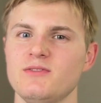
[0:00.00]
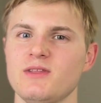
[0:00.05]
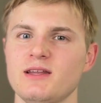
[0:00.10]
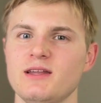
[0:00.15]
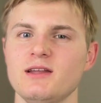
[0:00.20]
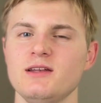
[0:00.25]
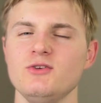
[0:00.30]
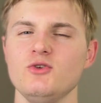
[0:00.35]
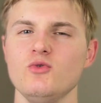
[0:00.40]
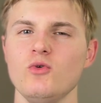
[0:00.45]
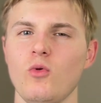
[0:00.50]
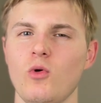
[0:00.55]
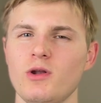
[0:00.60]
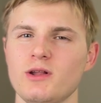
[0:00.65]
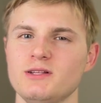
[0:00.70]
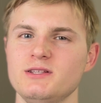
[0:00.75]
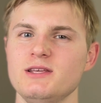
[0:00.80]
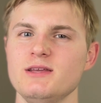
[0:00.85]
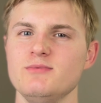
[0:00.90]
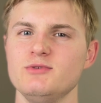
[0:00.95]
They didn't do a lot
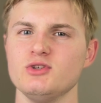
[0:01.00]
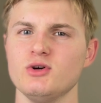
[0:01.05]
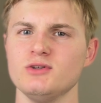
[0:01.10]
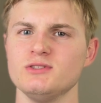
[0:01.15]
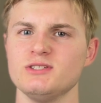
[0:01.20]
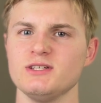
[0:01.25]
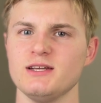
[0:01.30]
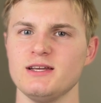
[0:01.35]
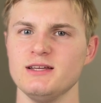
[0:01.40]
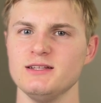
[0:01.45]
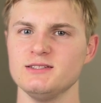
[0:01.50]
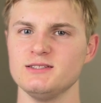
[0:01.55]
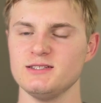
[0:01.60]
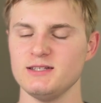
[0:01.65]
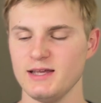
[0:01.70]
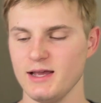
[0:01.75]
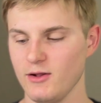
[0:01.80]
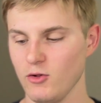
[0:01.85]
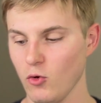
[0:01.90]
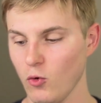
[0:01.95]
of deep shots against
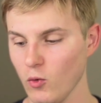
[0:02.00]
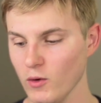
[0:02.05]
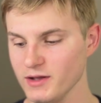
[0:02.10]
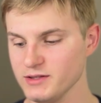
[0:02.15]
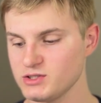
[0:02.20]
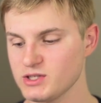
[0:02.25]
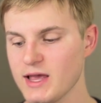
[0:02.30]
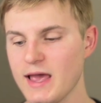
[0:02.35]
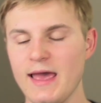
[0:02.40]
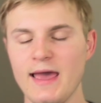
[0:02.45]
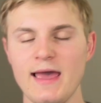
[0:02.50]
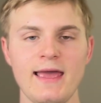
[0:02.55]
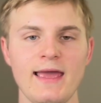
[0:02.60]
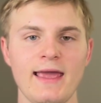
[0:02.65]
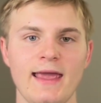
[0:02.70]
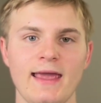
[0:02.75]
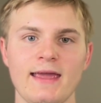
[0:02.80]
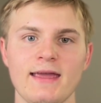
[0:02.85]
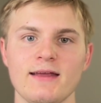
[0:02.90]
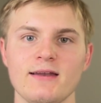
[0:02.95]
the Alouettes
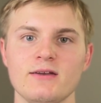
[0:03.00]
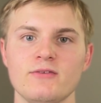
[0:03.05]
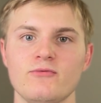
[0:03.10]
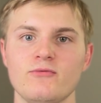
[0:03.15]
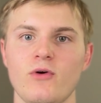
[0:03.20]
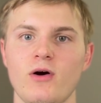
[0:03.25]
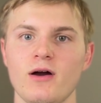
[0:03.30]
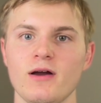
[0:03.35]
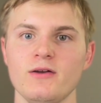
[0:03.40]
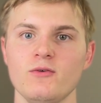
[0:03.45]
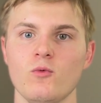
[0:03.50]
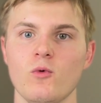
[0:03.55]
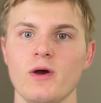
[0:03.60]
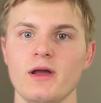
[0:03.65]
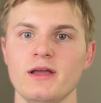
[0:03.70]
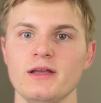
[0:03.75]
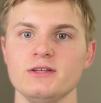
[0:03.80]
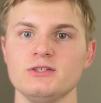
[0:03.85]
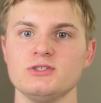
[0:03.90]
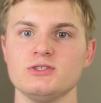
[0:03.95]
and find
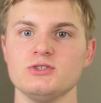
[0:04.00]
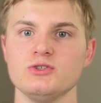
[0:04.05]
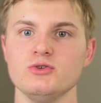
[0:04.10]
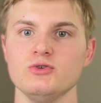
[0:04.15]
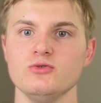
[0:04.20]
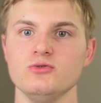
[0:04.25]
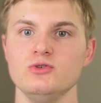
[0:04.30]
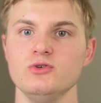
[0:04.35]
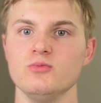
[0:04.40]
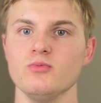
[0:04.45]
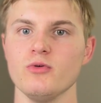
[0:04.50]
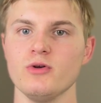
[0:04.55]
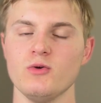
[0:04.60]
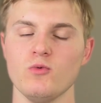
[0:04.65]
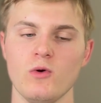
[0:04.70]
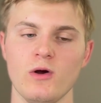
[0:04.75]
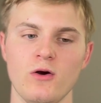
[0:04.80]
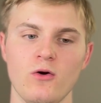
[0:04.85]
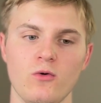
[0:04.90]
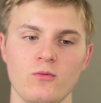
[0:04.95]
ways to do pretty
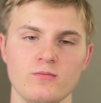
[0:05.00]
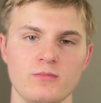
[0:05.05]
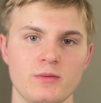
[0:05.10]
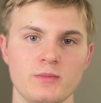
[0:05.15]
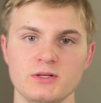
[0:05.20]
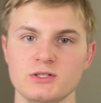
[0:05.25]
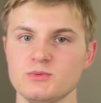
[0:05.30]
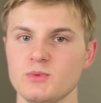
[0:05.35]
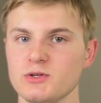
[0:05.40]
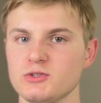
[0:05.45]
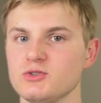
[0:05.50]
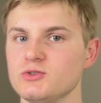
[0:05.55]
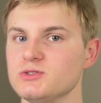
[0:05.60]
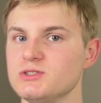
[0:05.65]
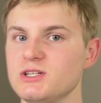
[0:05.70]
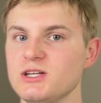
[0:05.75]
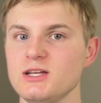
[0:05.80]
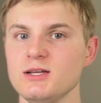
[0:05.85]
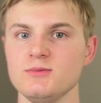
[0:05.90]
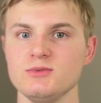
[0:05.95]
well, maybe special
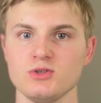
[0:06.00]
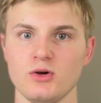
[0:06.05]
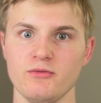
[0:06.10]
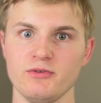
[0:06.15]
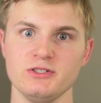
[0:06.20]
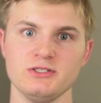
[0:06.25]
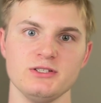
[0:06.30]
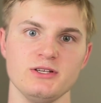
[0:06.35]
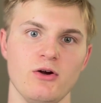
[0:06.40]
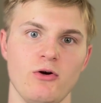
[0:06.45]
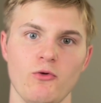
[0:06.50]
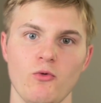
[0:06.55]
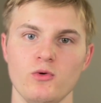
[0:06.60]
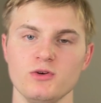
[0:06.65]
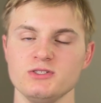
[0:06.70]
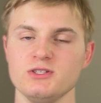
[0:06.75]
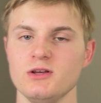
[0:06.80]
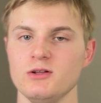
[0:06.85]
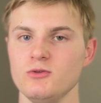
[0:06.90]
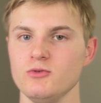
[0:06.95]
teams. Obviously,
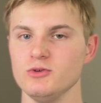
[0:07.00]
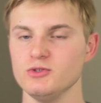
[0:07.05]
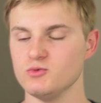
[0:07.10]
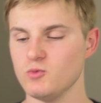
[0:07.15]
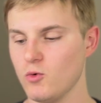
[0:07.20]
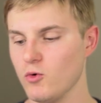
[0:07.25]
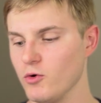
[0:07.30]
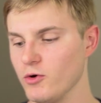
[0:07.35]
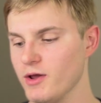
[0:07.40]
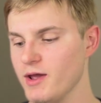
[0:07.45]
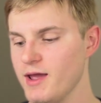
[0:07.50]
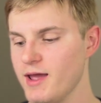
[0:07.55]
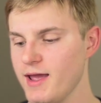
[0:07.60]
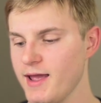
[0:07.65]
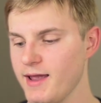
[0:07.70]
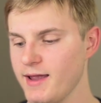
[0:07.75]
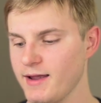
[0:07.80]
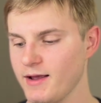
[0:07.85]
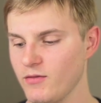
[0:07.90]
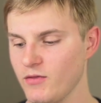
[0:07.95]
Ottawa's get Lewis Ward,
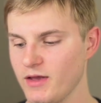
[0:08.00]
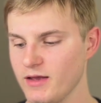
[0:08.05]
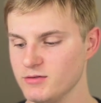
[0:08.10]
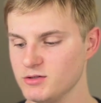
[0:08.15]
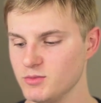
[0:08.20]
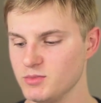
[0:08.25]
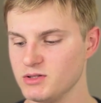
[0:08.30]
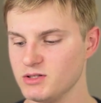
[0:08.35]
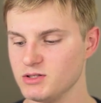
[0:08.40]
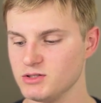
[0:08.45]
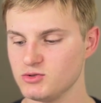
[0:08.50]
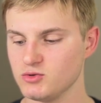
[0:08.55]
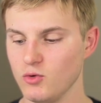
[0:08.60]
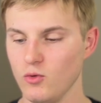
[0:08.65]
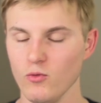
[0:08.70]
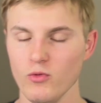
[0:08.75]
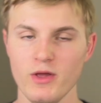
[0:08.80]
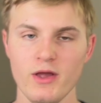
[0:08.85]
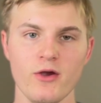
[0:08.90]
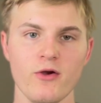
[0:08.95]
and they have some
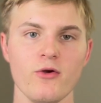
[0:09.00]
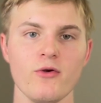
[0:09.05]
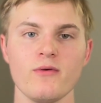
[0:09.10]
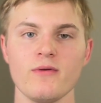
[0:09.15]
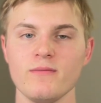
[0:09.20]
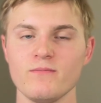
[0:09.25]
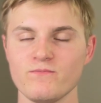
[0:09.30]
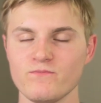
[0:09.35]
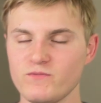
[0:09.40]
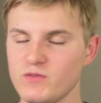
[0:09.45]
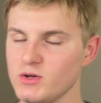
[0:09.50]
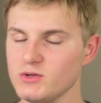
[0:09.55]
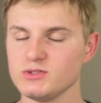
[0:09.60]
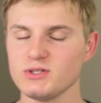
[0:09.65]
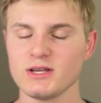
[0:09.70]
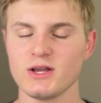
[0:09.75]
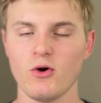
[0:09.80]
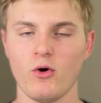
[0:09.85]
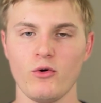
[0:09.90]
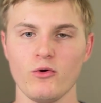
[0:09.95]
potential there feels
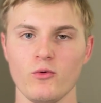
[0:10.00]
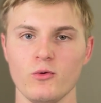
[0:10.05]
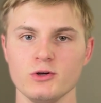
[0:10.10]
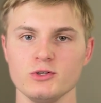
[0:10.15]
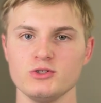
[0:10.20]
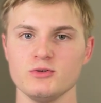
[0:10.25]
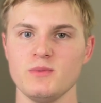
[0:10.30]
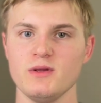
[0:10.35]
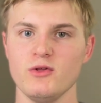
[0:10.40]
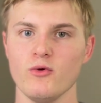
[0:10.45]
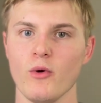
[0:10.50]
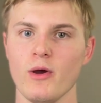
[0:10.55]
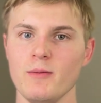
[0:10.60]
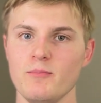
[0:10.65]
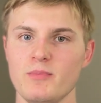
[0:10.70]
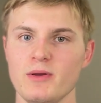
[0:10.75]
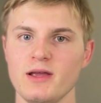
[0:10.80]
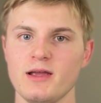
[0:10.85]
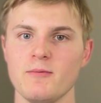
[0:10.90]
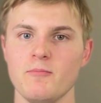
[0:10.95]
like Ottawa should be the right
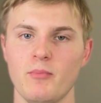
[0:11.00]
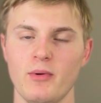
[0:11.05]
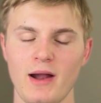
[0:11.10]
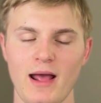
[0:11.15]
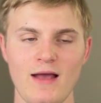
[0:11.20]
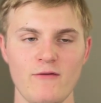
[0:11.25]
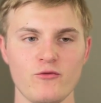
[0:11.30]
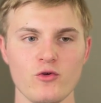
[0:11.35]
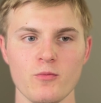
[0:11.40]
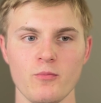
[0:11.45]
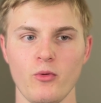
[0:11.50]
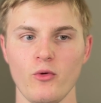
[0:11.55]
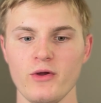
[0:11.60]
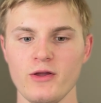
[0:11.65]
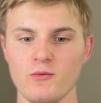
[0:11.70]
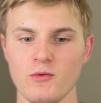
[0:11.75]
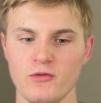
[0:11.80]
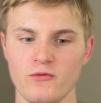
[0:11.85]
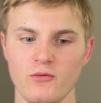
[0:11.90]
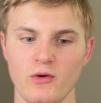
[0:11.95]
pick, but after
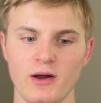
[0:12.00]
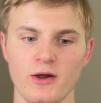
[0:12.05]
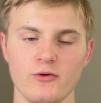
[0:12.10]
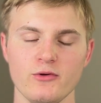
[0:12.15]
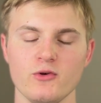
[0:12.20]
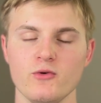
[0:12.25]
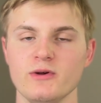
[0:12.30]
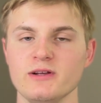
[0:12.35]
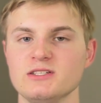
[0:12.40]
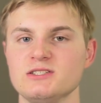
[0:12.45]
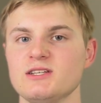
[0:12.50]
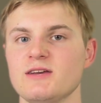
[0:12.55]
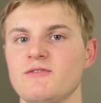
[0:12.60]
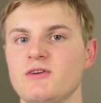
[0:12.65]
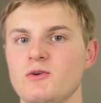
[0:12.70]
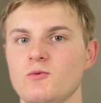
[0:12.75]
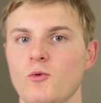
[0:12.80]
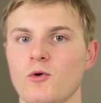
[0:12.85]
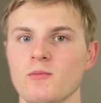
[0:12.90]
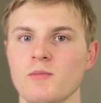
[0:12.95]
playing with fire and going 7
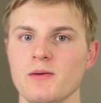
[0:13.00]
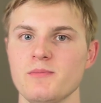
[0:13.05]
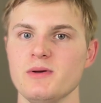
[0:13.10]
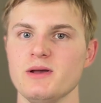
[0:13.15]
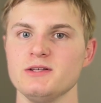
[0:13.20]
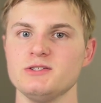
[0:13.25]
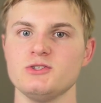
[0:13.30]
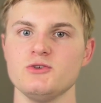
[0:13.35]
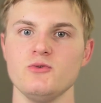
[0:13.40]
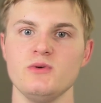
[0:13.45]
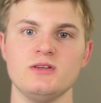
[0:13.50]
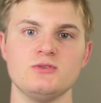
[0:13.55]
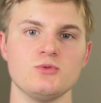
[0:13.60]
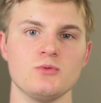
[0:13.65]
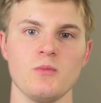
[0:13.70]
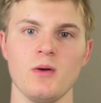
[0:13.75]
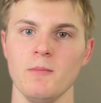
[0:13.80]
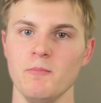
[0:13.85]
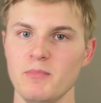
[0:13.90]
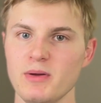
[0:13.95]
and 1 my past two weeks with
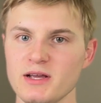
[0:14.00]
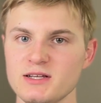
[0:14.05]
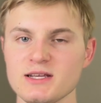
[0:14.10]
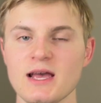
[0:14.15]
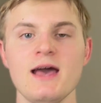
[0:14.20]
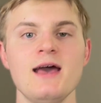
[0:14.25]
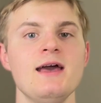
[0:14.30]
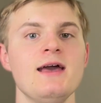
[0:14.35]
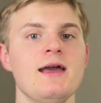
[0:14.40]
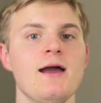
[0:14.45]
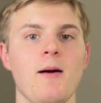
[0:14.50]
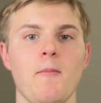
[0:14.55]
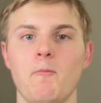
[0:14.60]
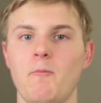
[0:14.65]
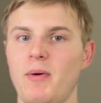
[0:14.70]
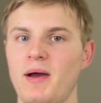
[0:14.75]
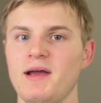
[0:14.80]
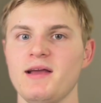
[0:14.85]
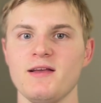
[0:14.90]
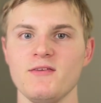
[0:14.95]
my picks, I'm
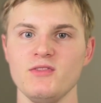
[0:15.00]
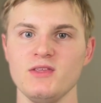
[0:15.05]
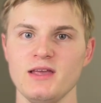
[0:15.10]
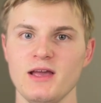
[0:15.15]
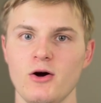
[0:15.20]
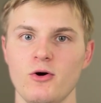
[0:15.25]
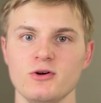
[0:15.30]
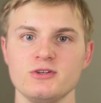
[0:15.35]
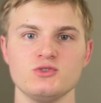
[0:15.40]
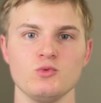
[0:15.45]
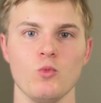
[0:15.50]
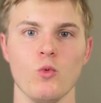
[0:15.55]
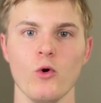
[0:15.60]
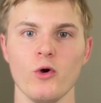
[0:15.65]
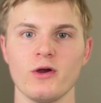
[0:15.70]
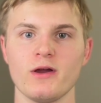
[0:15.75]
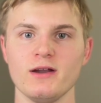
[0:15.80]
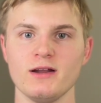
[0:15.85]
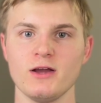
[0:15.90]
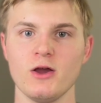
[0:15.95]
back in the Elks.
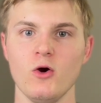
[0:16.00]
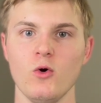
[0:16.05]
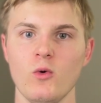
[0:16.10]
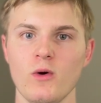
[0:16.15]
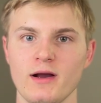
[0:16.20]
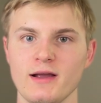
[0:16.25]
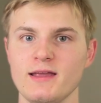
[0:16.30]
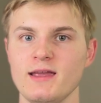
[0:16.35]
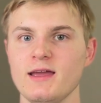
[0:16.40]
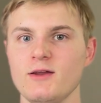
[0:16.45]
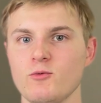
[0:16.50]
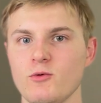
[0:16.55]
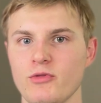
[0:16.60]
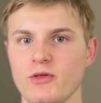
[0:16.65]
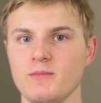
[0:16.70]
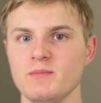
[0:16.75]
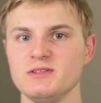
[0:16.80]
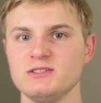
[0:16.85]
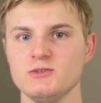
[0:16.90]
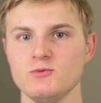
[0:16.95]
We're going to go again with
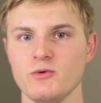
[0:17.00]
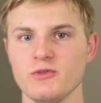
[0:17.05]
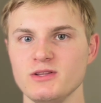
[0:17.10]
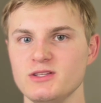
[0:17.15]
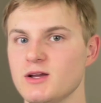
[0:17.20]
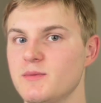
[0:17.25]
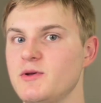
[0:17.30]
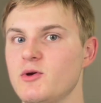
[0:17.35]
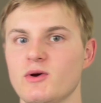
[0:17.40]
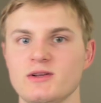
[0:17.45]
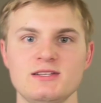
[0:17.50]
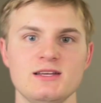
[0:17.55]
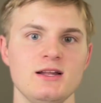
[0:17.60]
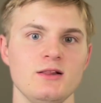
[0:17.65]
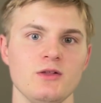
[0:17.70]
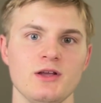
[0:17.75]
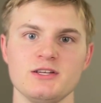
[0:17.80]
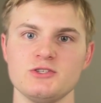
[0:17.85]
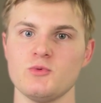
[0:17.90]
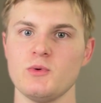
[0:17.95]
Edmonton with a W. I did it
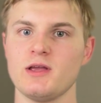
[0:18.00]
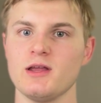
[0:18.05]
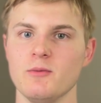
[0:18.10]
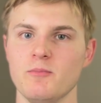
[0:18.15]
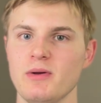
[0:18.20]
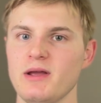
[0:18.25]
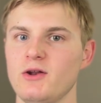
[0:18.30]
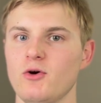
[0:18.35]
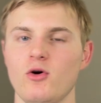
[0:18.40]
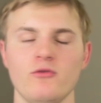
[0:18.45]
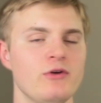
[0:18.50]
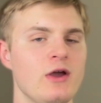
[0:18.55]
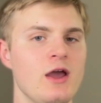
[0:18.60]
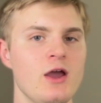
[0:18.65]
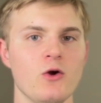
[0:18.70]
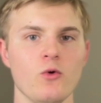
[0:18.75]
last week and it paid off.